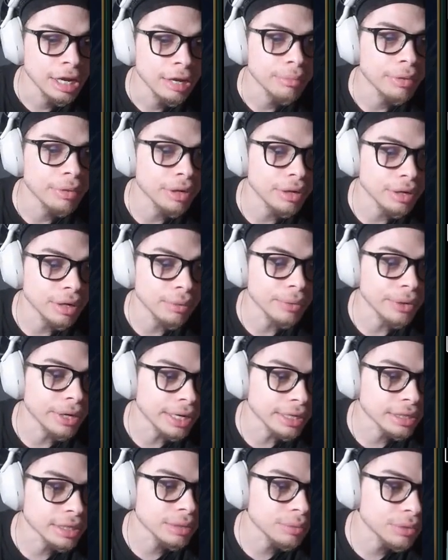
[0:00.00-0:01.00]
But
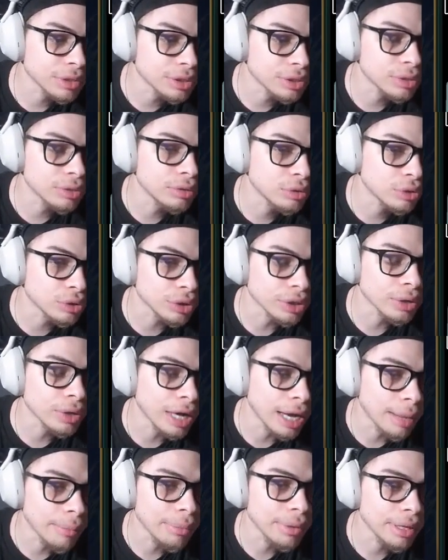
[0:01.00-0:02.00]
Renekton was too trigger
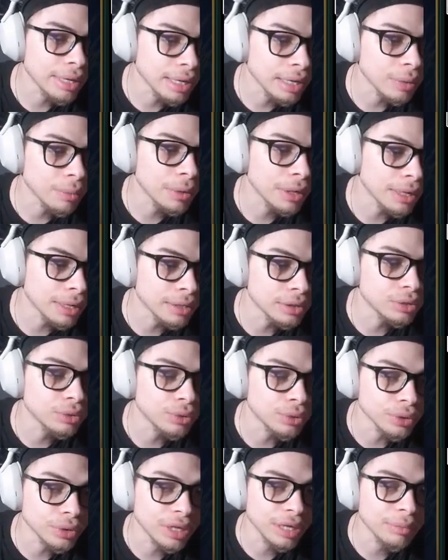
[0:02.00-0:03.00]
happy and went in too
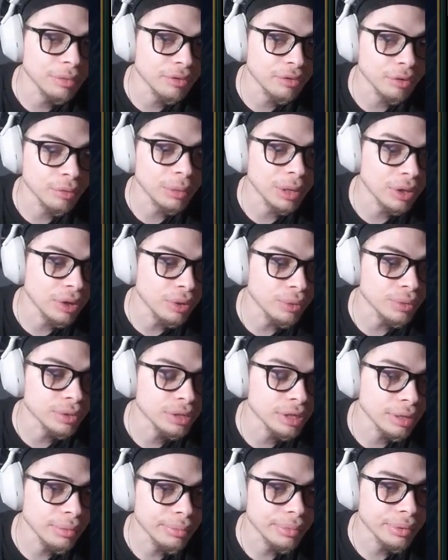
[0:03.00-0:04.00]
early before my Q was
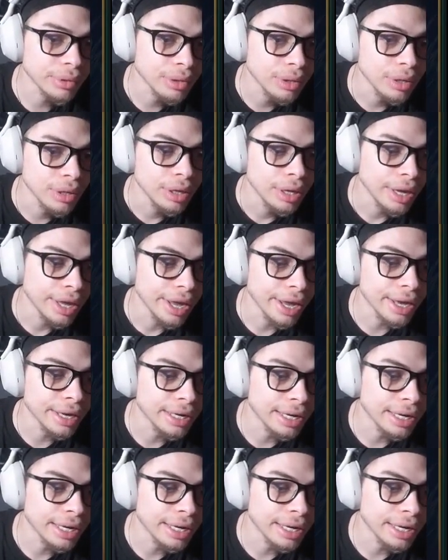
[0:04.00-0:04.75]
up. And